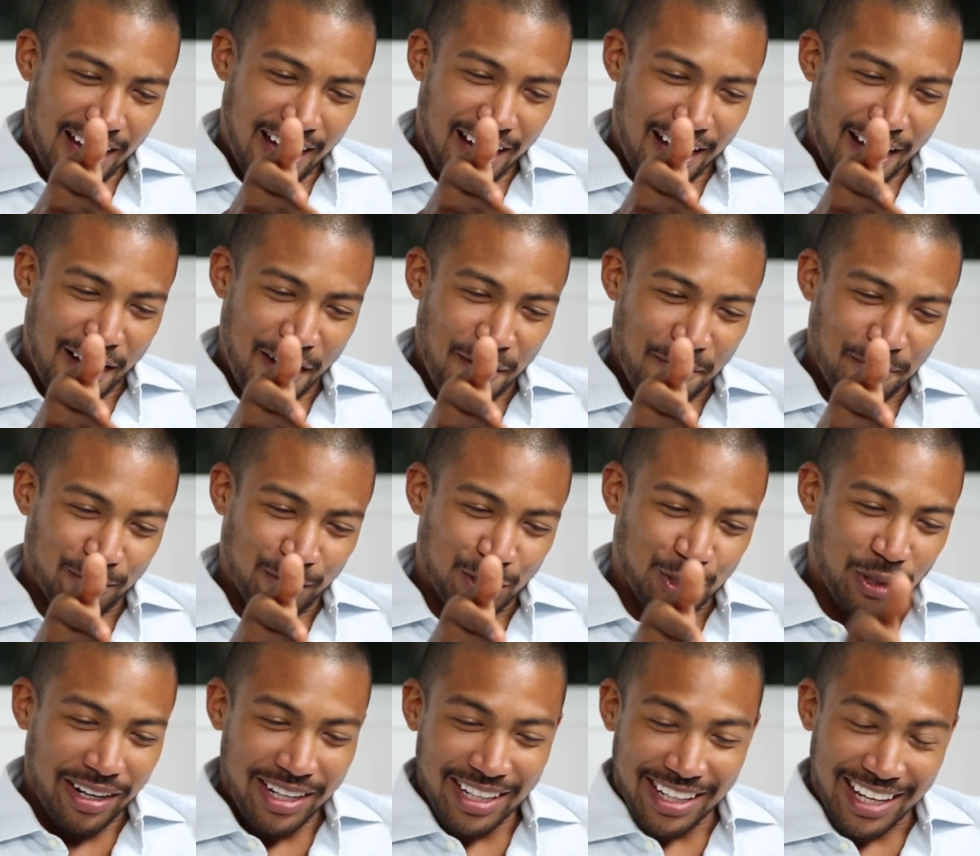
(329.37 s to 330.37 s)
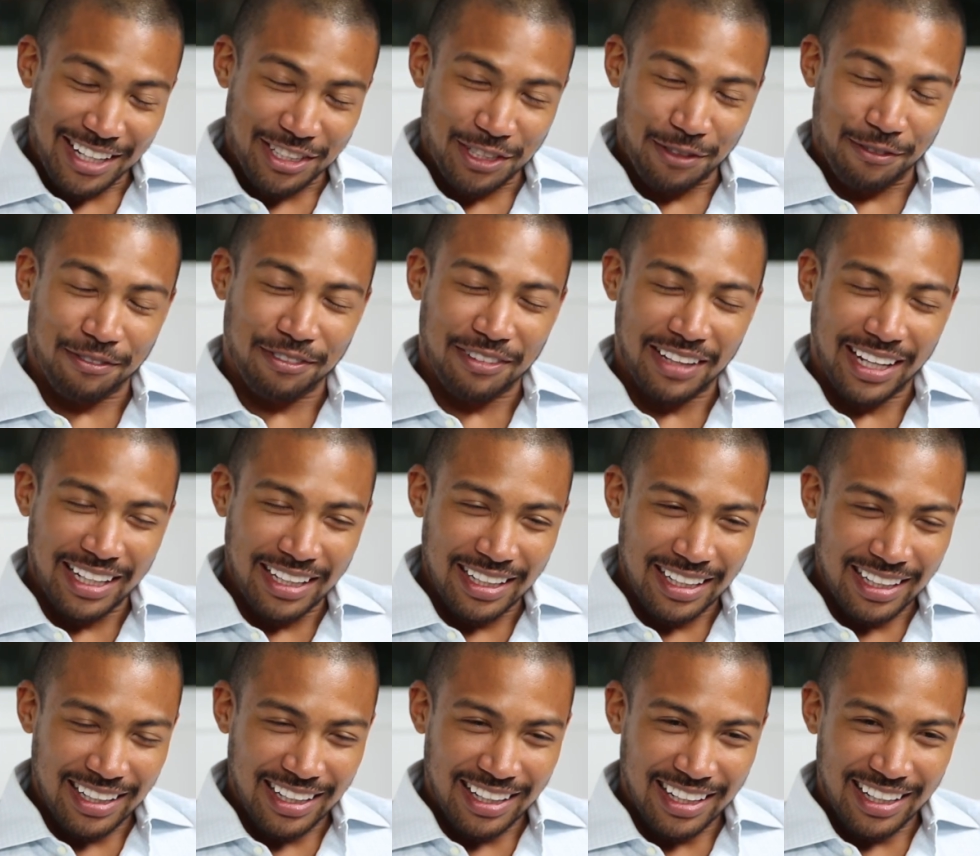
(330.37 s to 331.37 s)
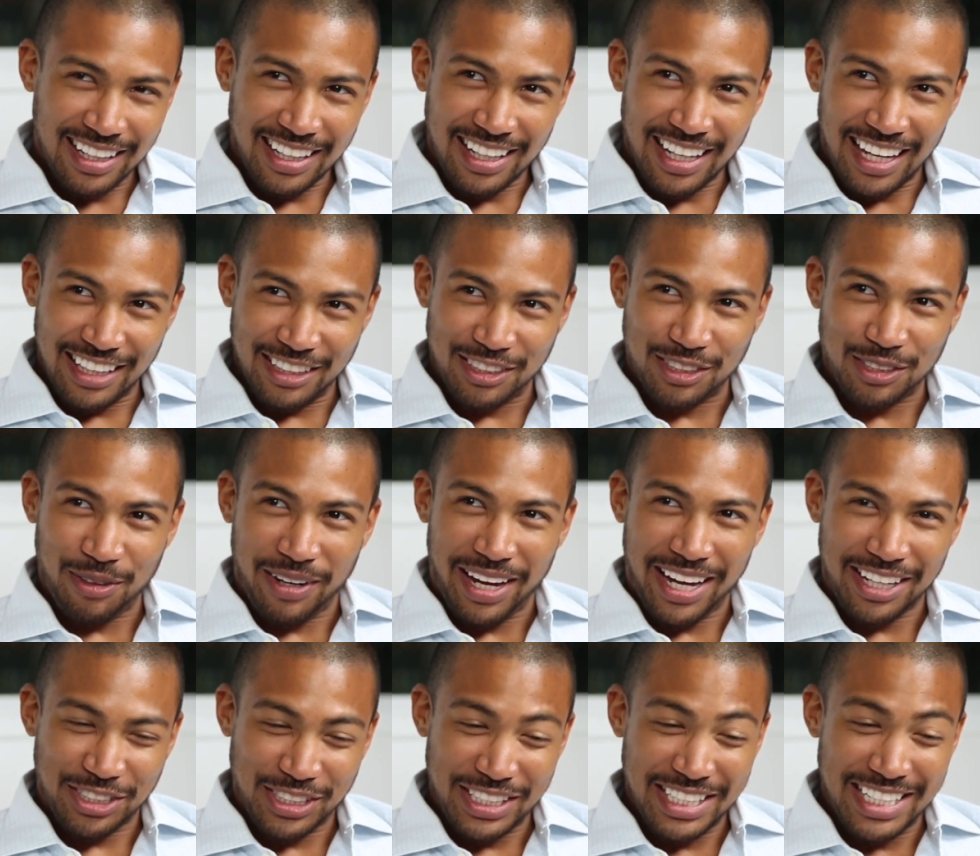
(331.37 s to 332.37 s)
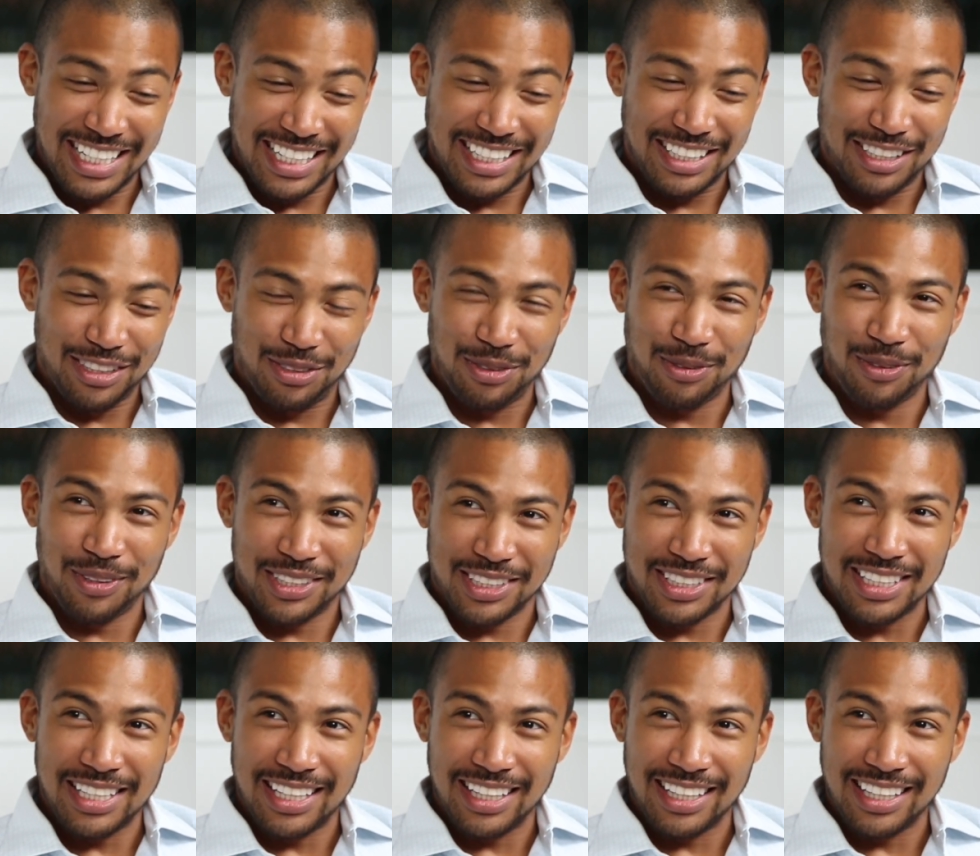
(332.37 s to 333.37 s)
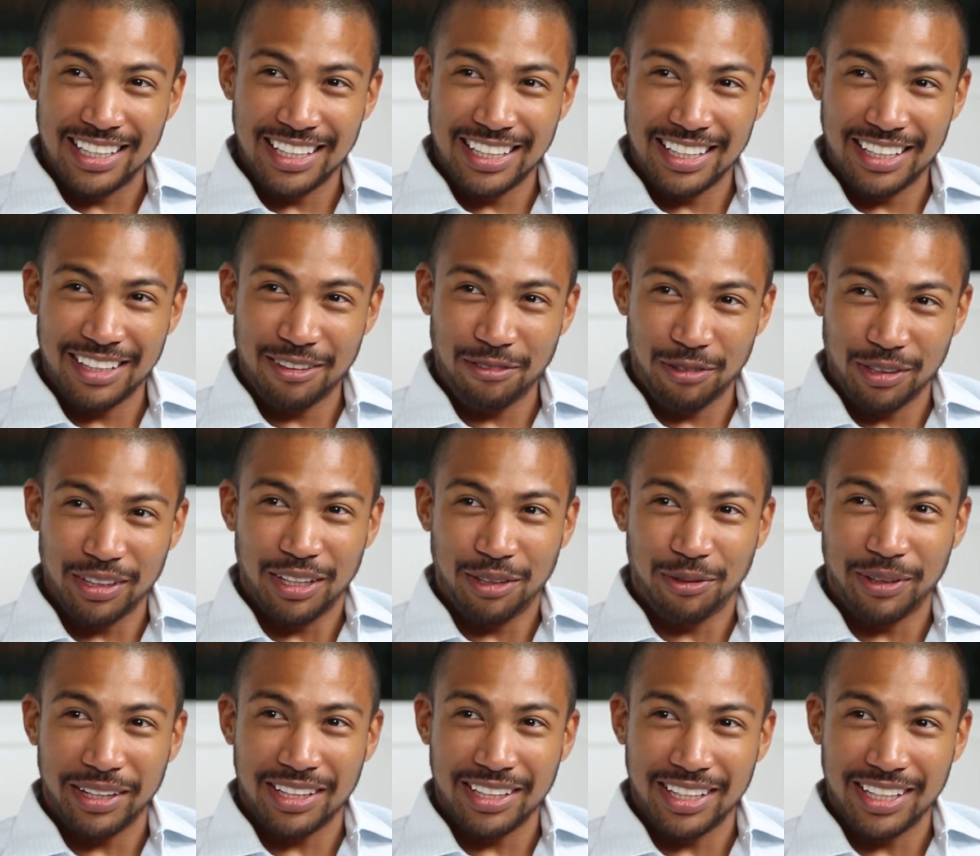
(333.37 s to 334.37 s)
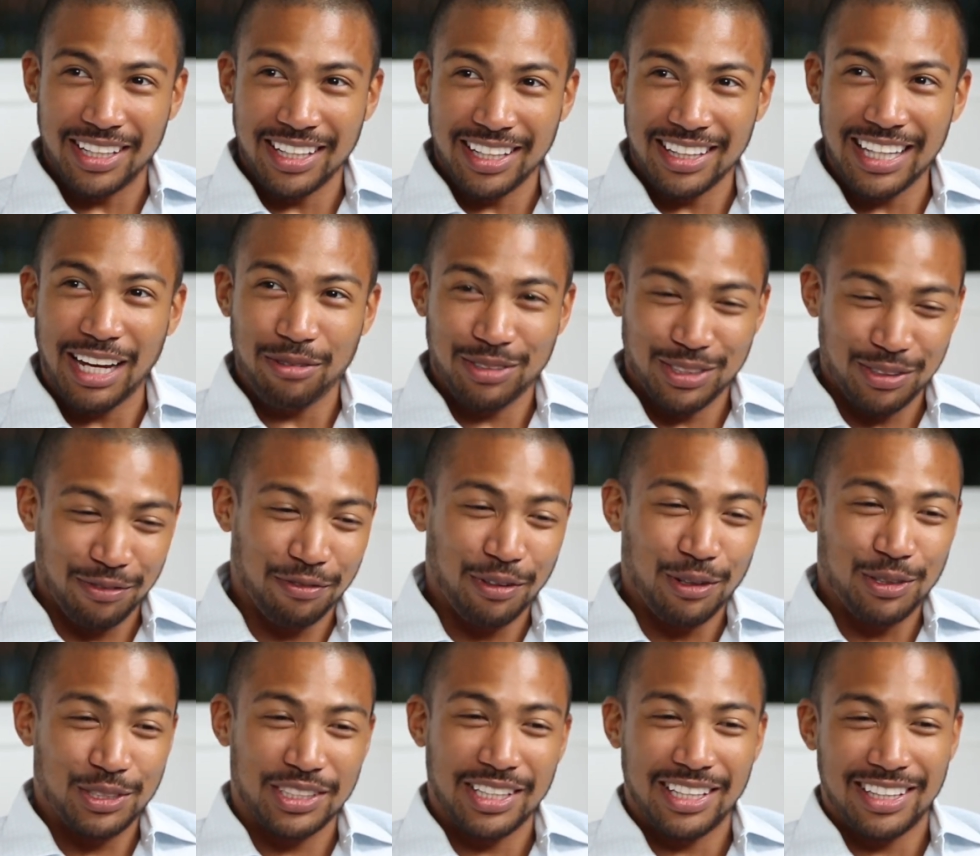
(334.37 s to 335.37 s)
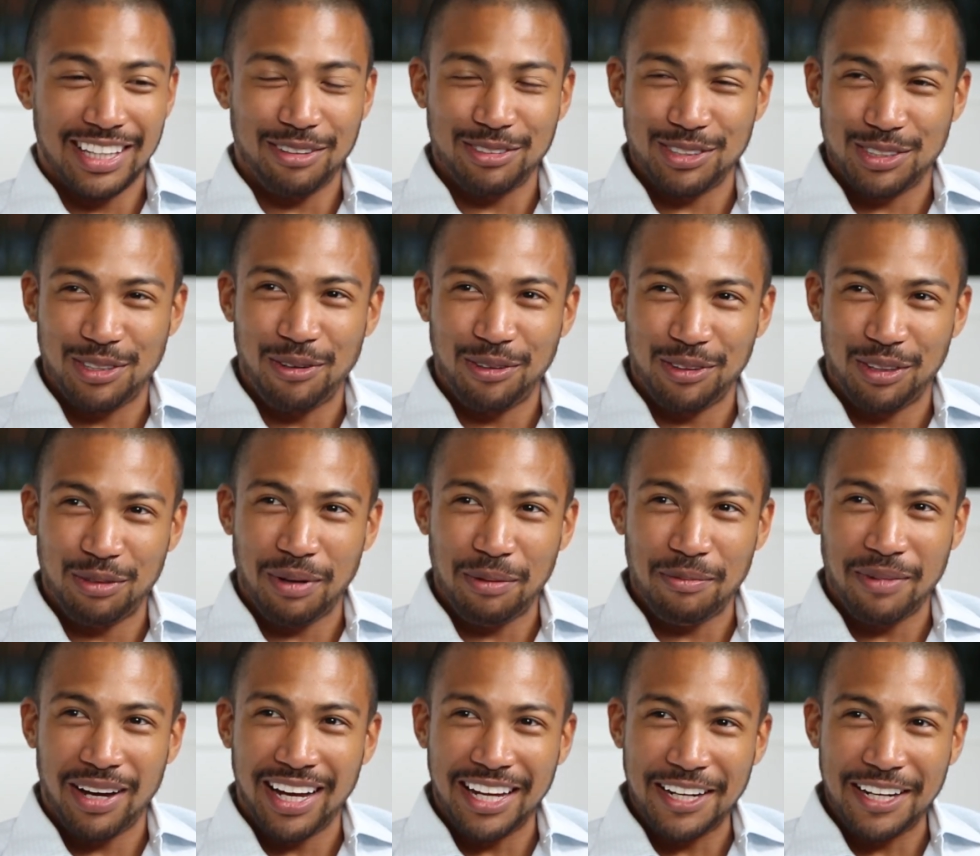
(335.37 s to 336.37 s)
trying to catch a flight, and so I actually needed to do the scene really quickly, and that was the first thing that was going through my mind.